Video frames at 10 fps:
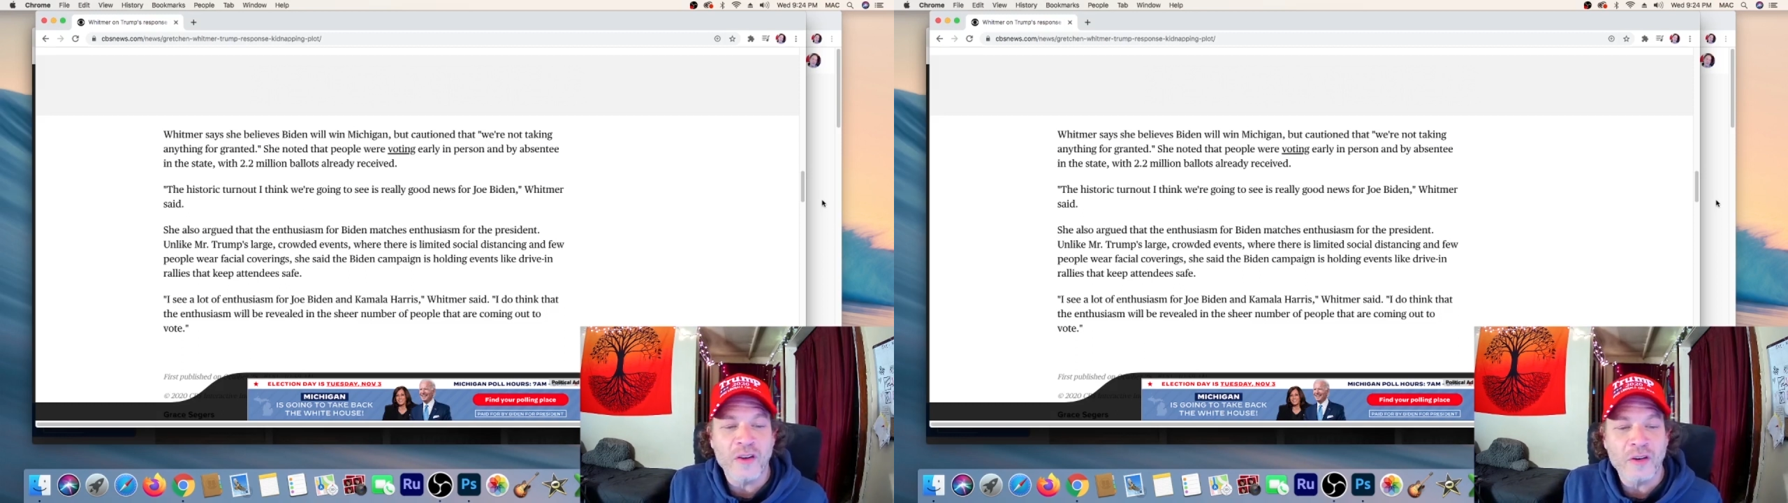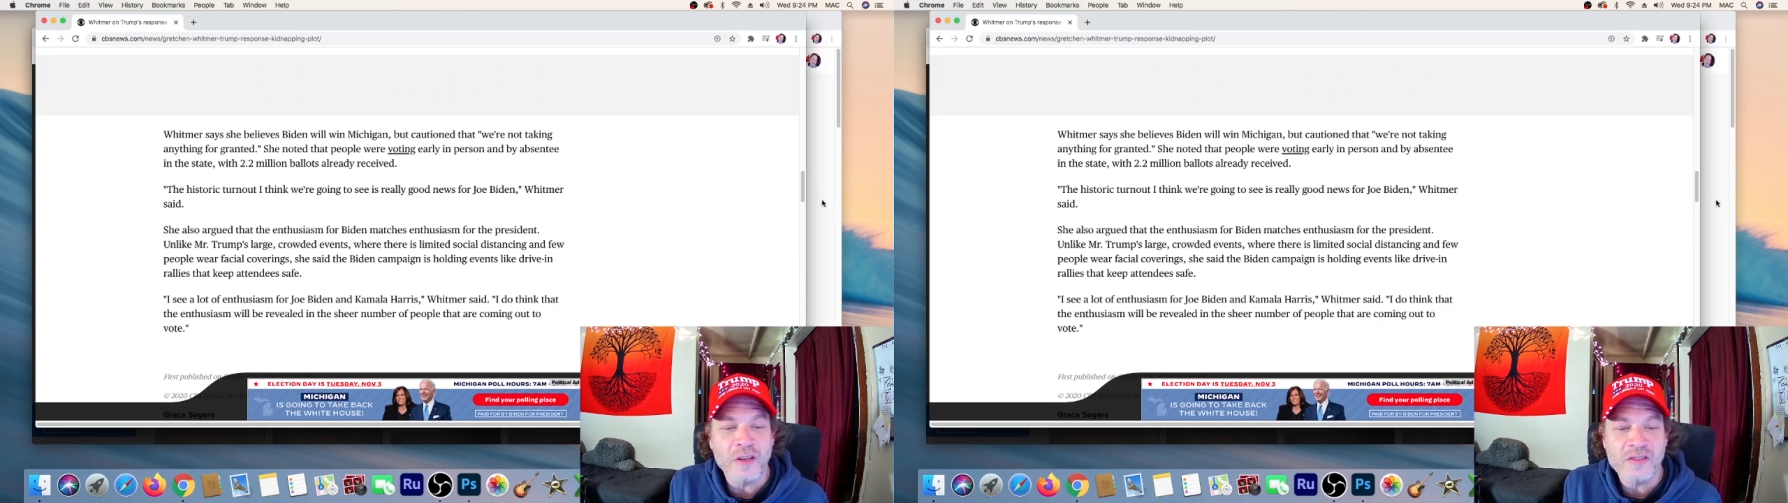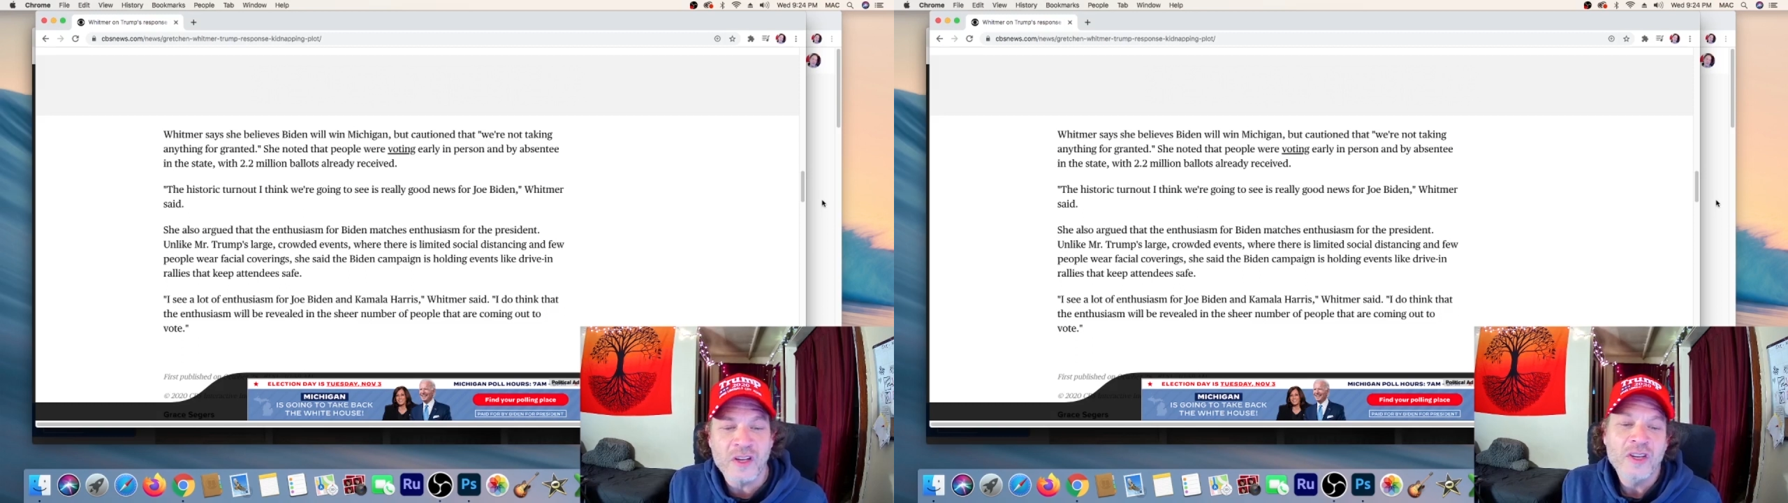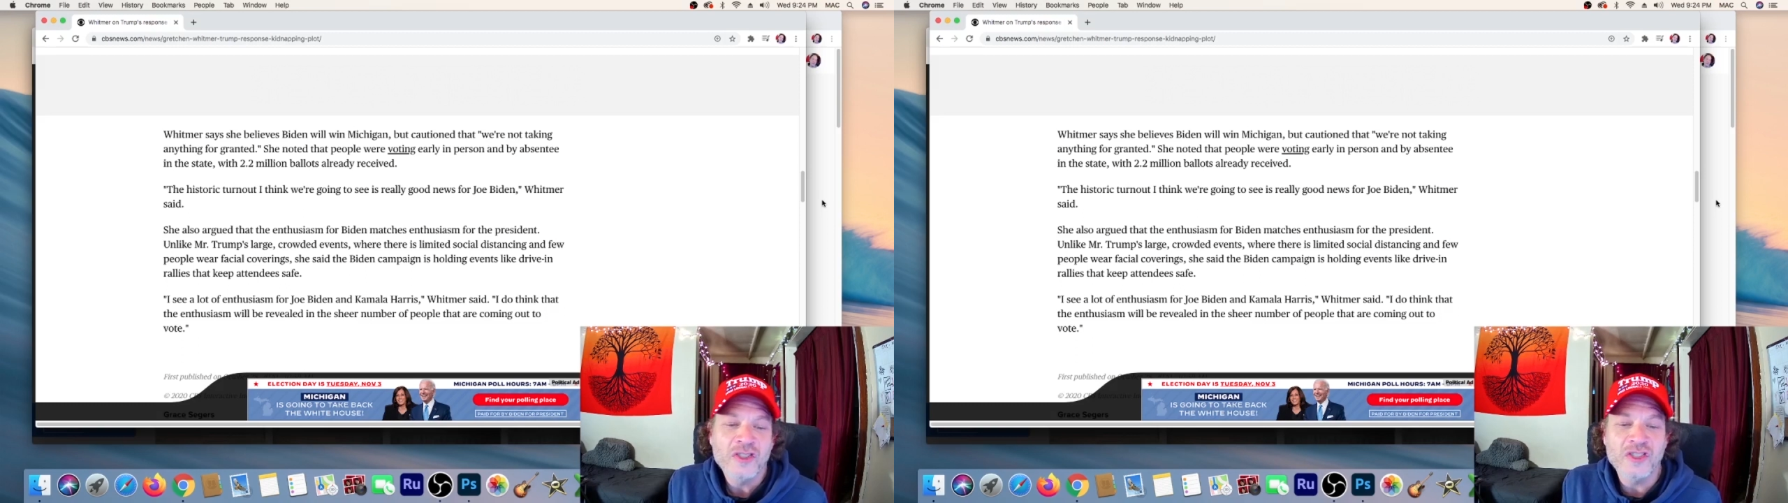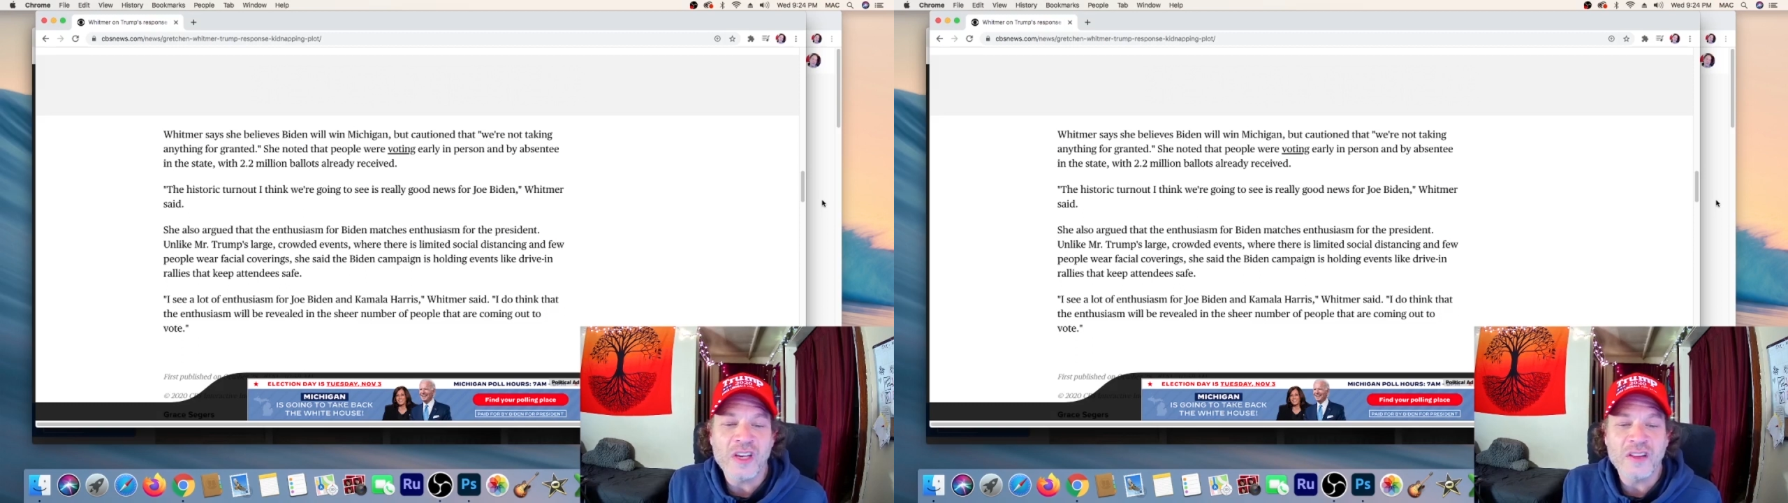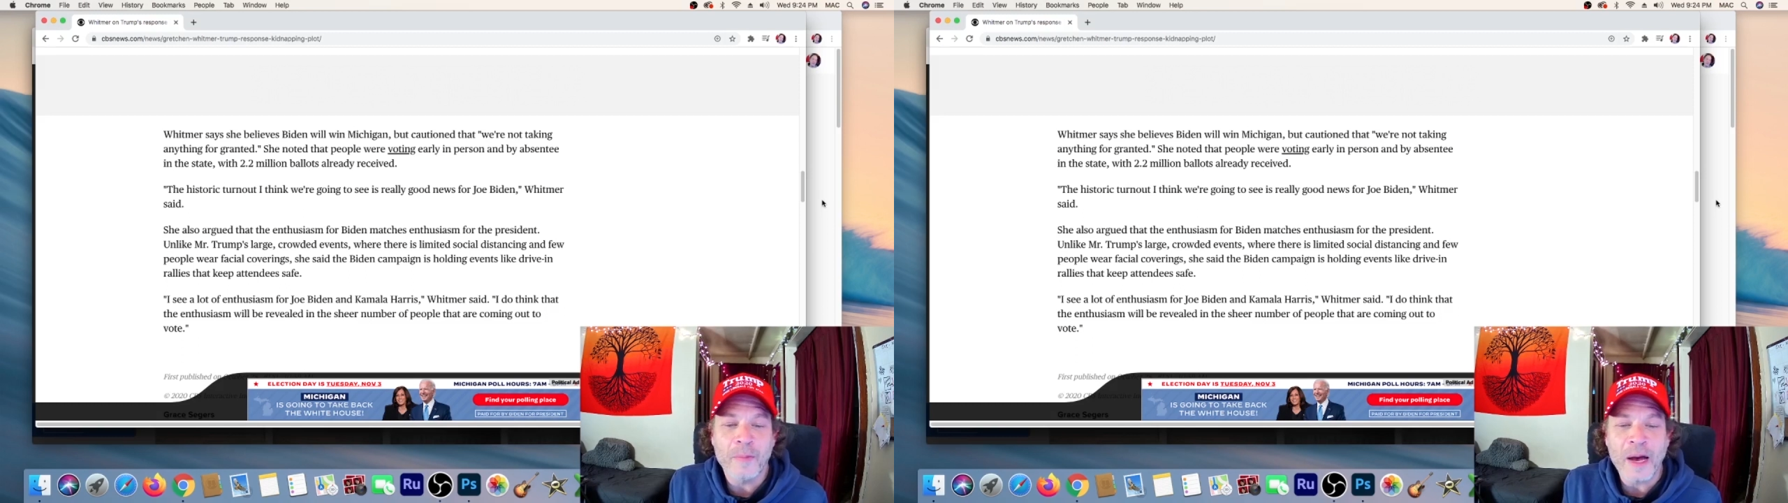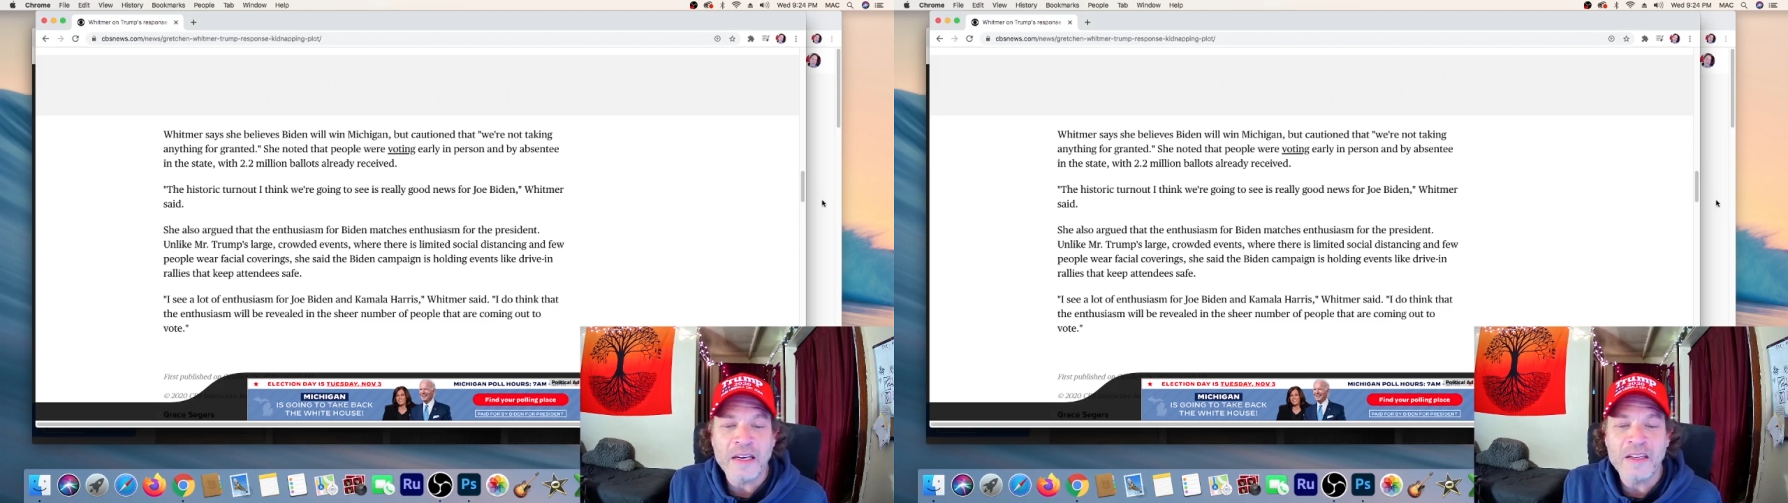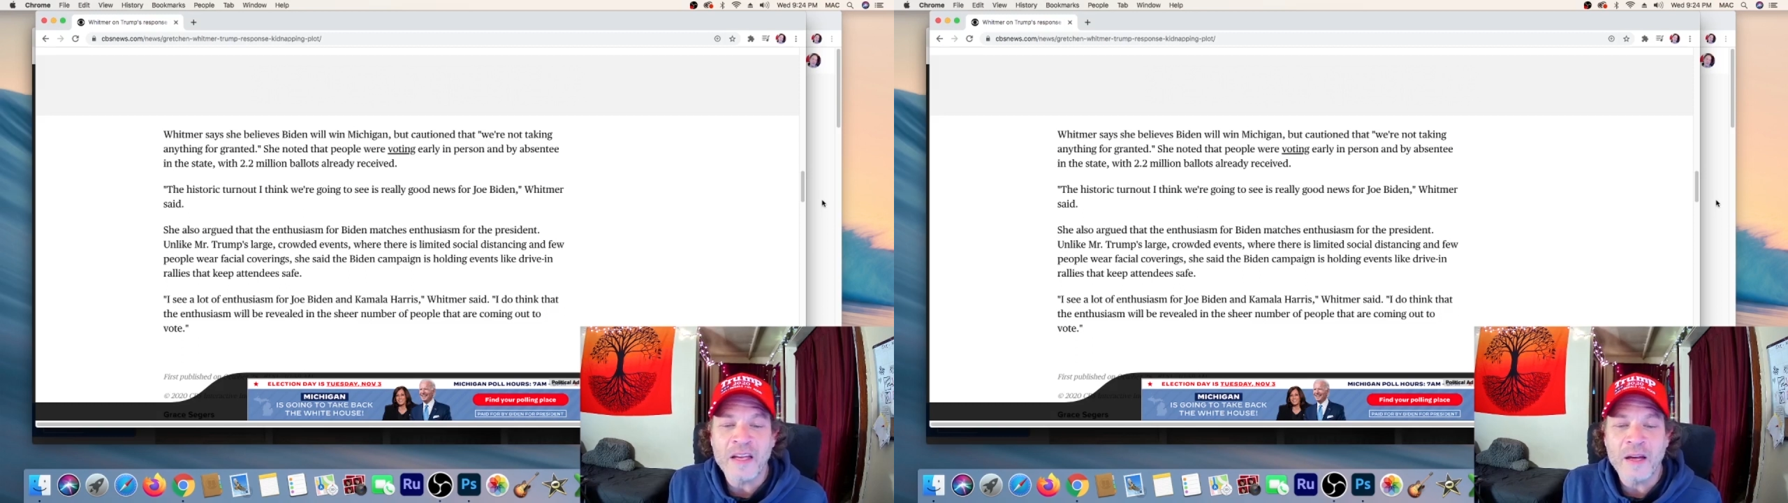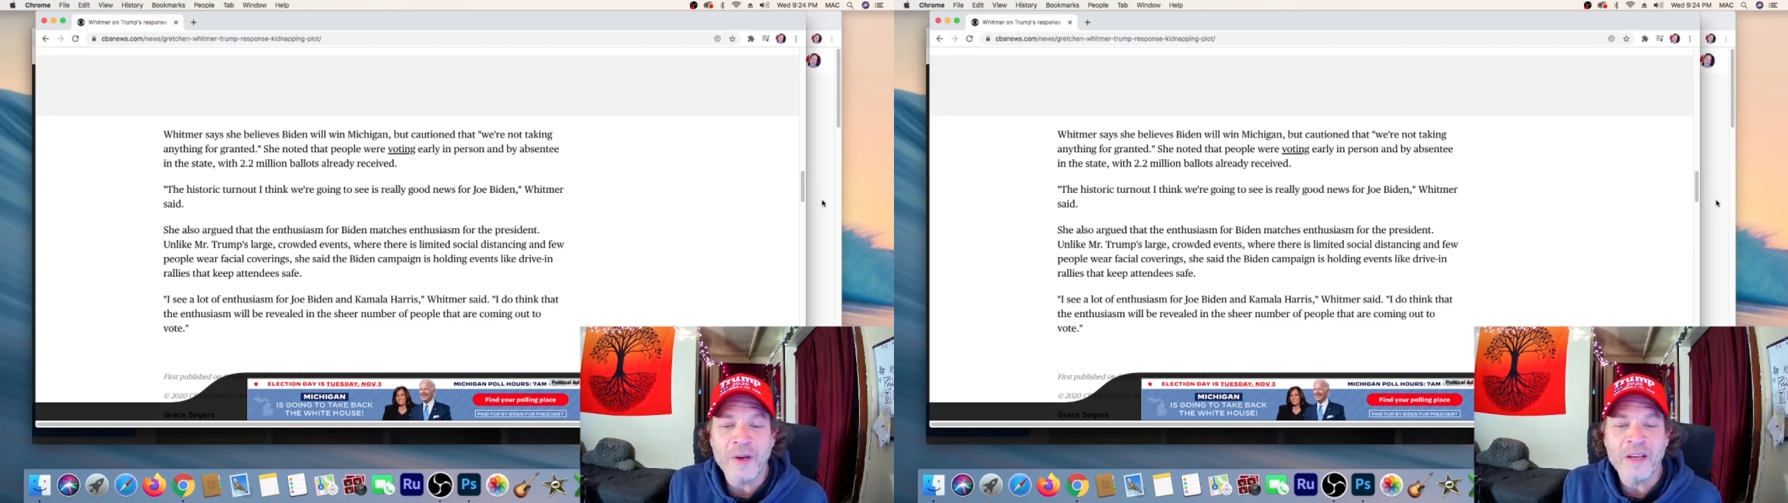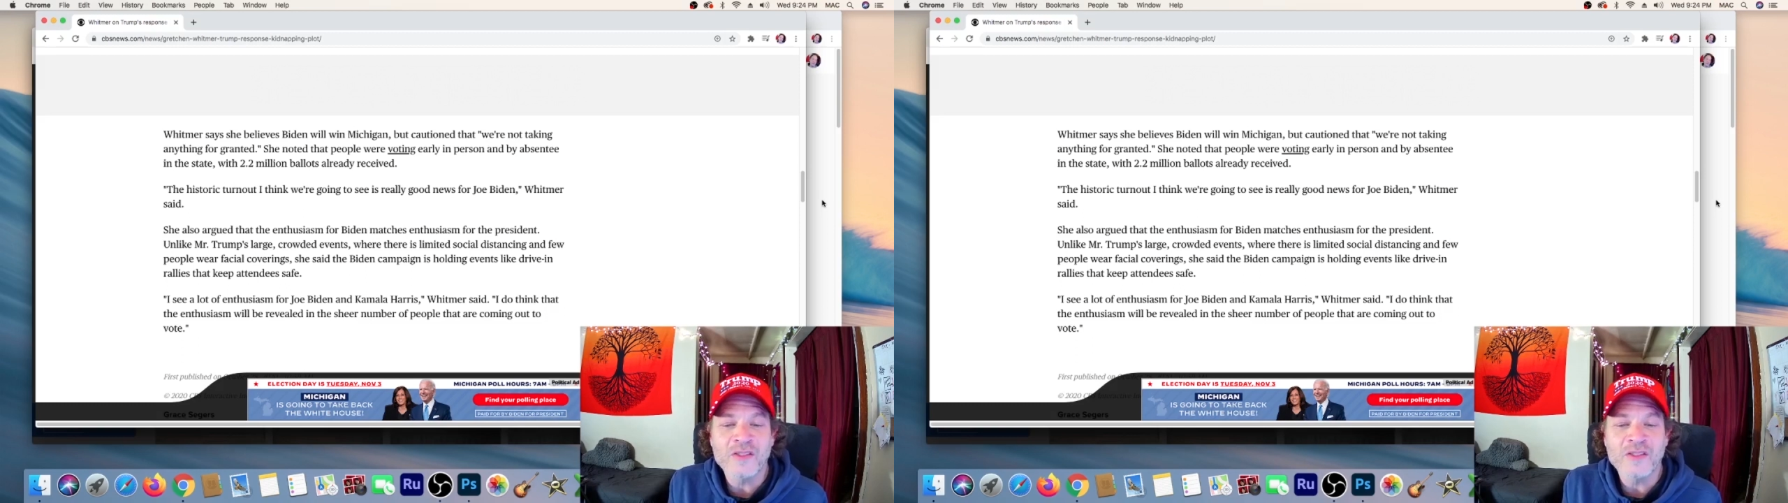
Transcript: she said the Biden campaign is holding